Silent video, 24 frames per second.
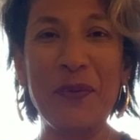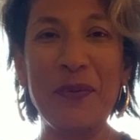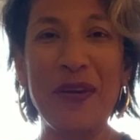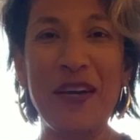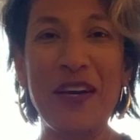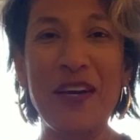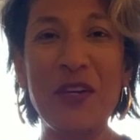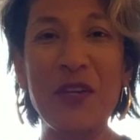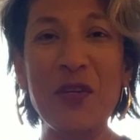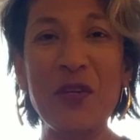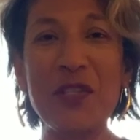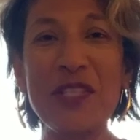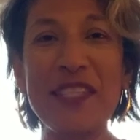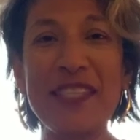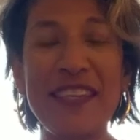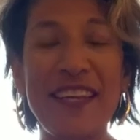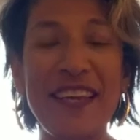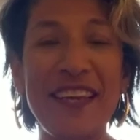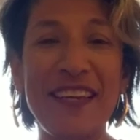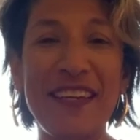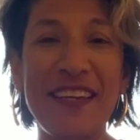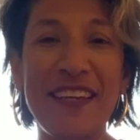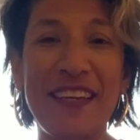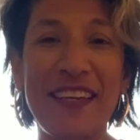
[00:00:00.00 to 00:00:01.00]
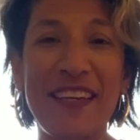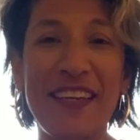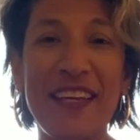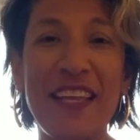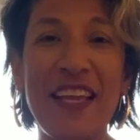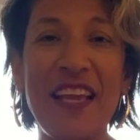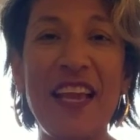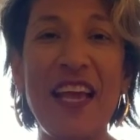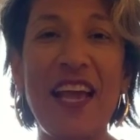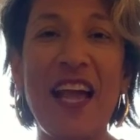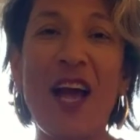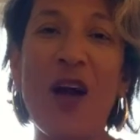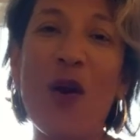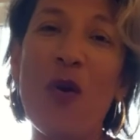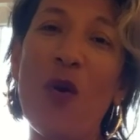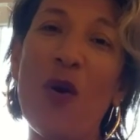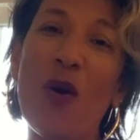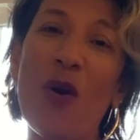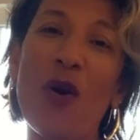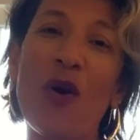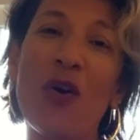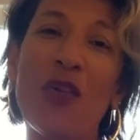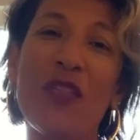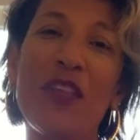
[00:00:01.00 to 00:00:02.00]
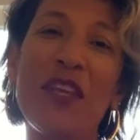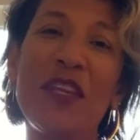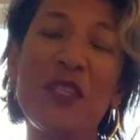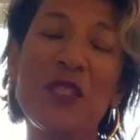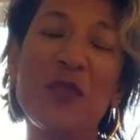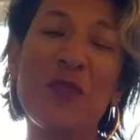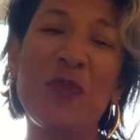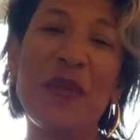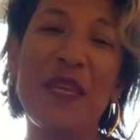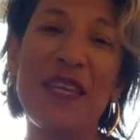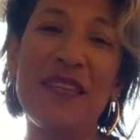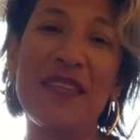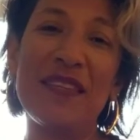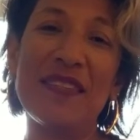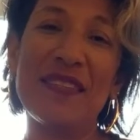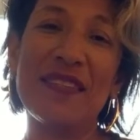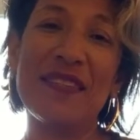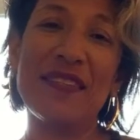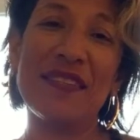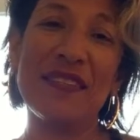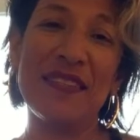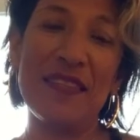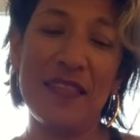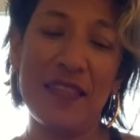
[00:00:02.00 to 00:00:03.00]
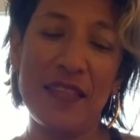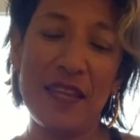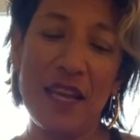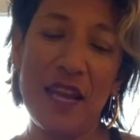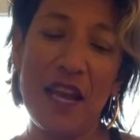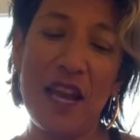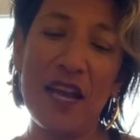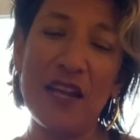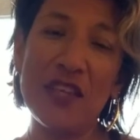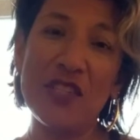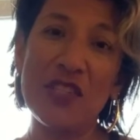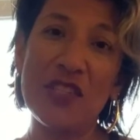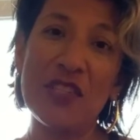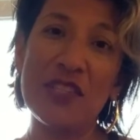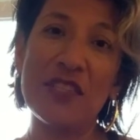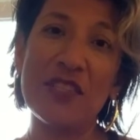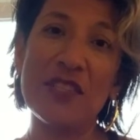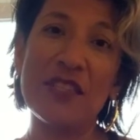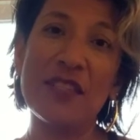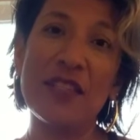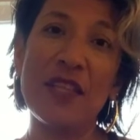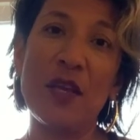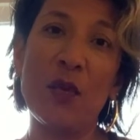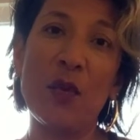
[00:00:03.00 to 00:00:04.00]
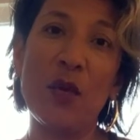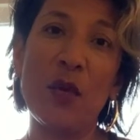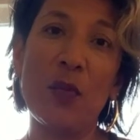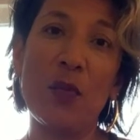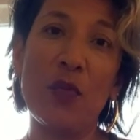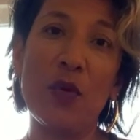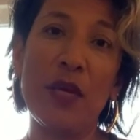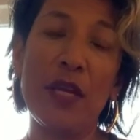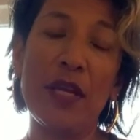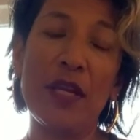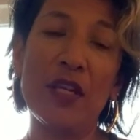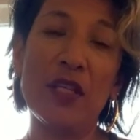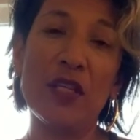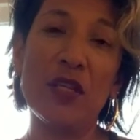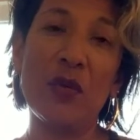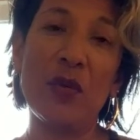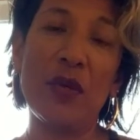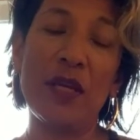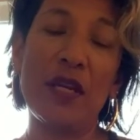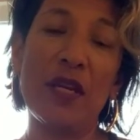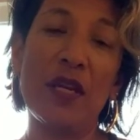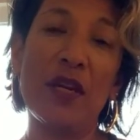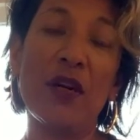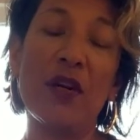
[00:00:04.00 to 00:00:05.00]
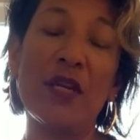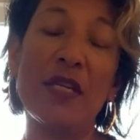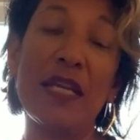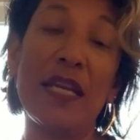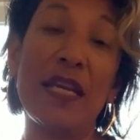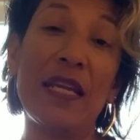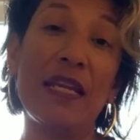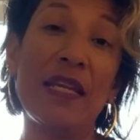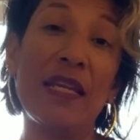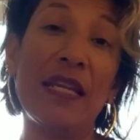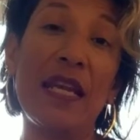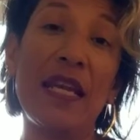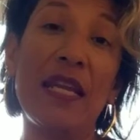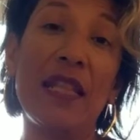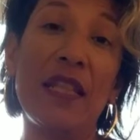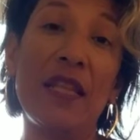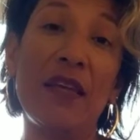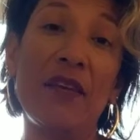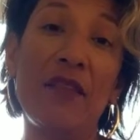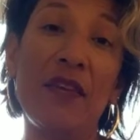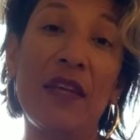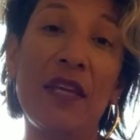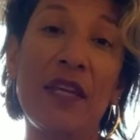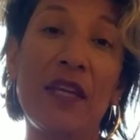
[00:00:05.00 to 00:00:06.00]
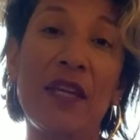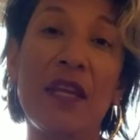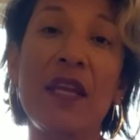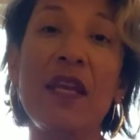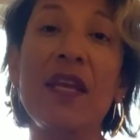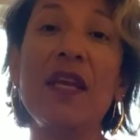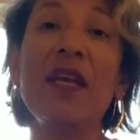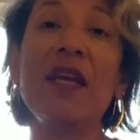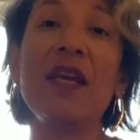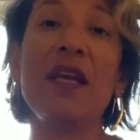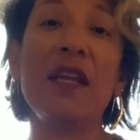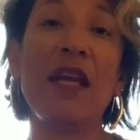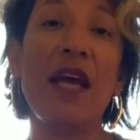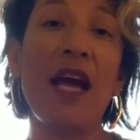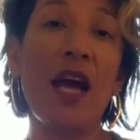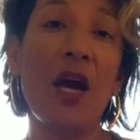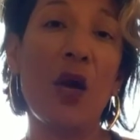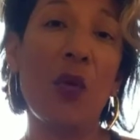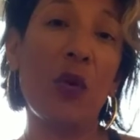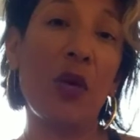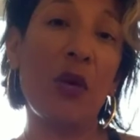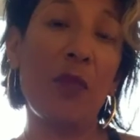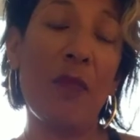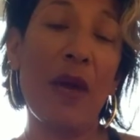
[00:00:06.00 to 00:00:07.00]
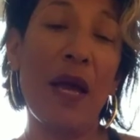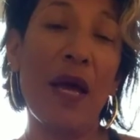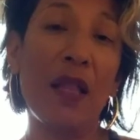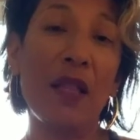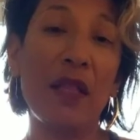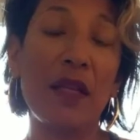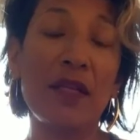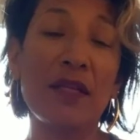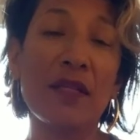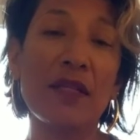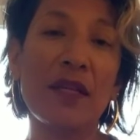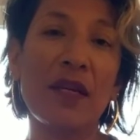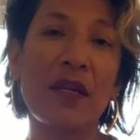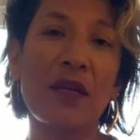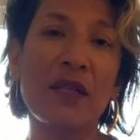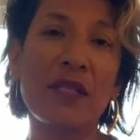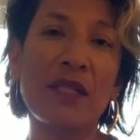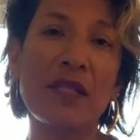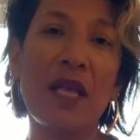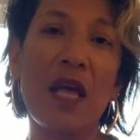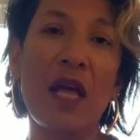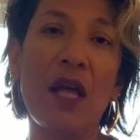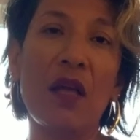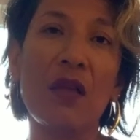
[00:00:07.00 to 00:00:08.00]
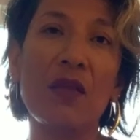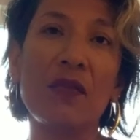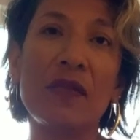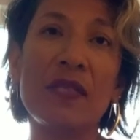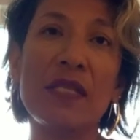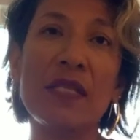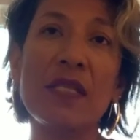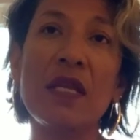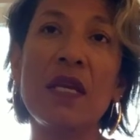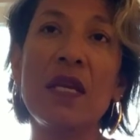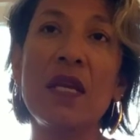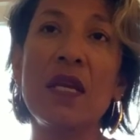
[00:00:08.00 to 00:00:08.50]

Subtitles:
understanding how all these pieces and the consciousness that we bring to it in our day-to-day living, and how we balance ourselves,